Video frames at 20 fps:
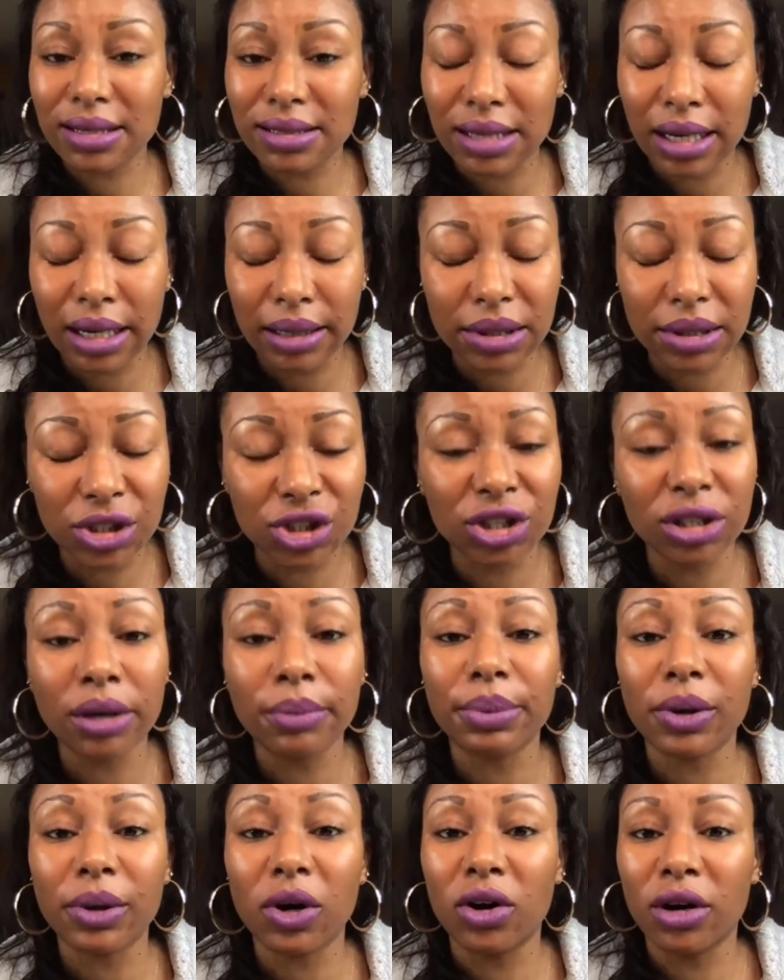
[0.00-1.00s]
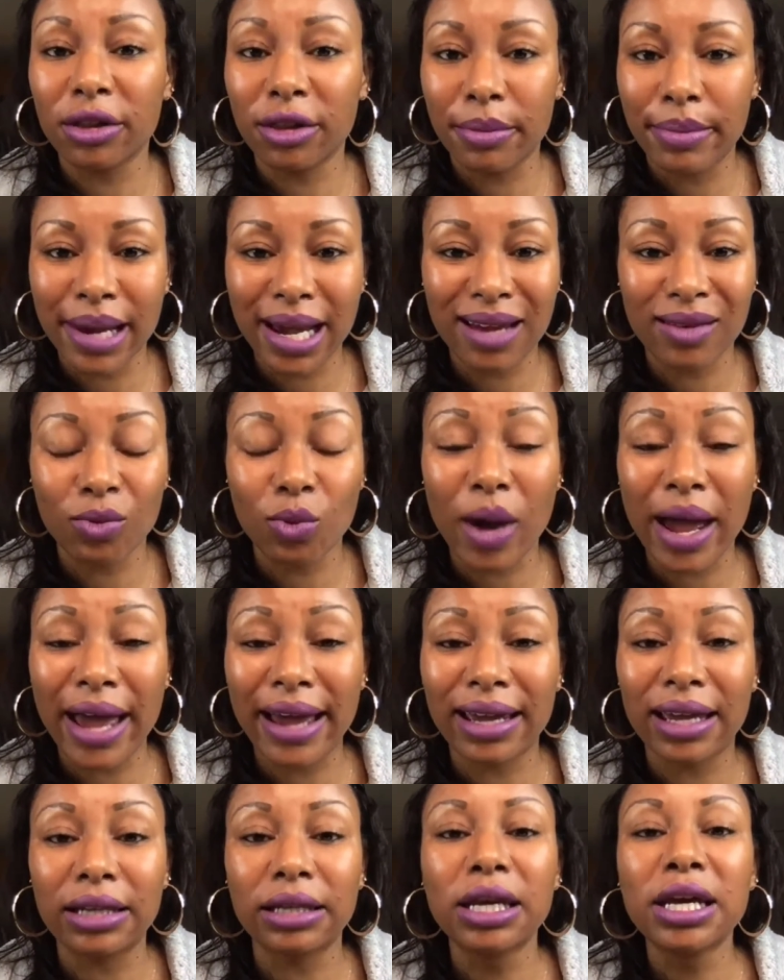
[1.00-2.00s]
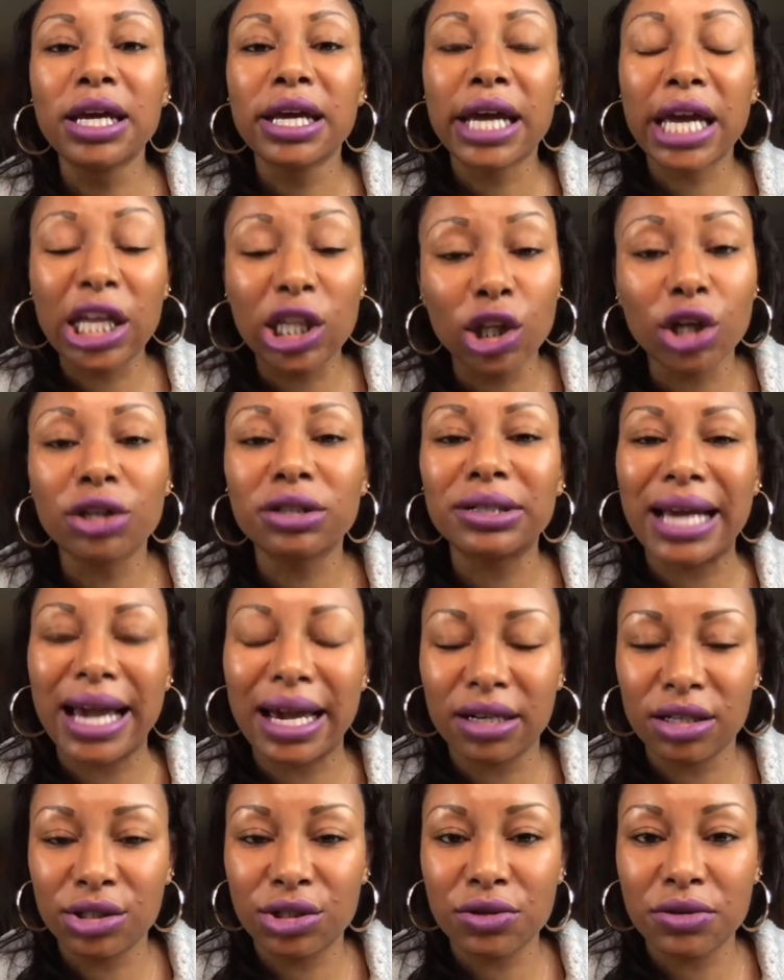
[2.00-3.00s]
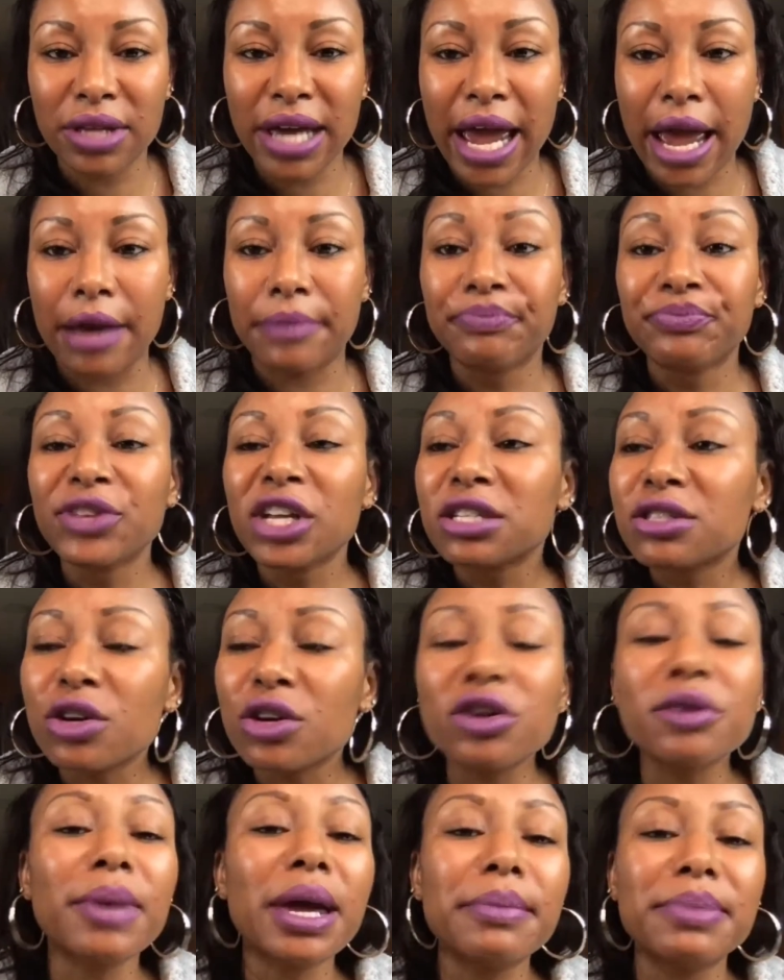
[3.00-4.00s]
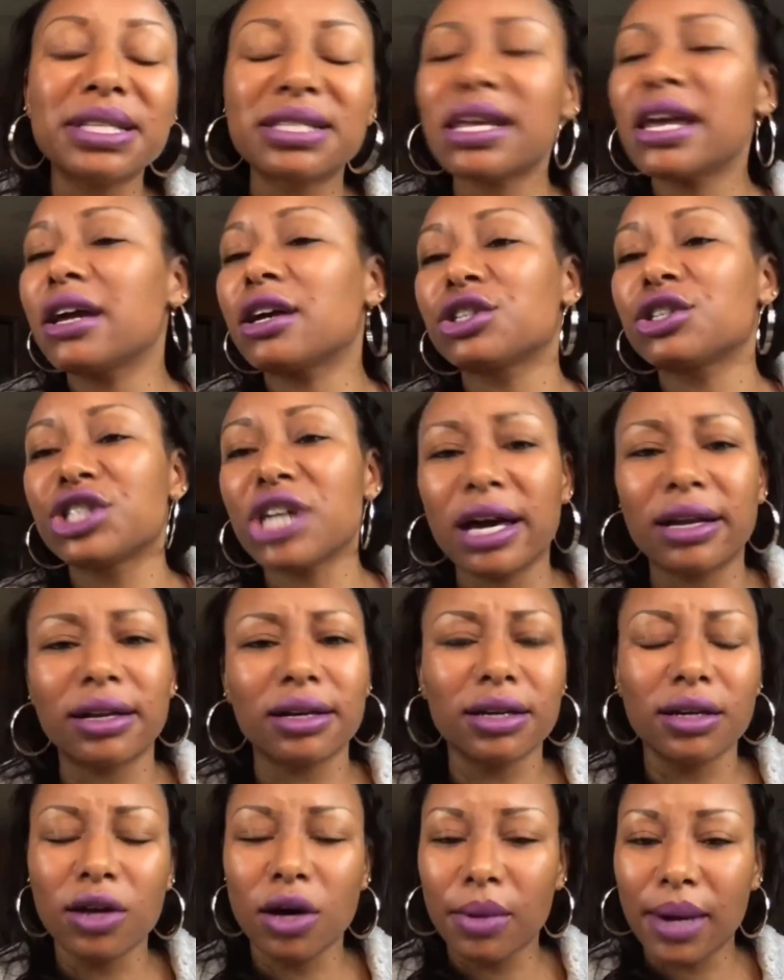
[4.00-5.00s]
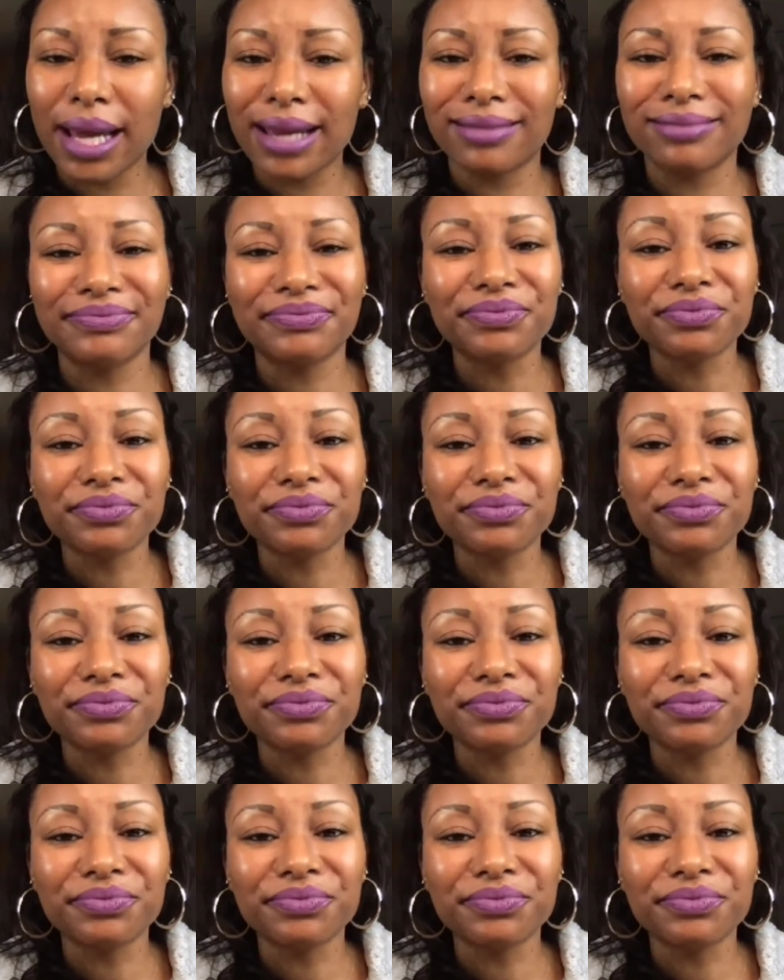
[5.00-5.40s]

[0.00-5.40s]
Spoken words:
It's time to jump on the bandwagon and learn how to do that. So you may be saying, Kirshana, you know what?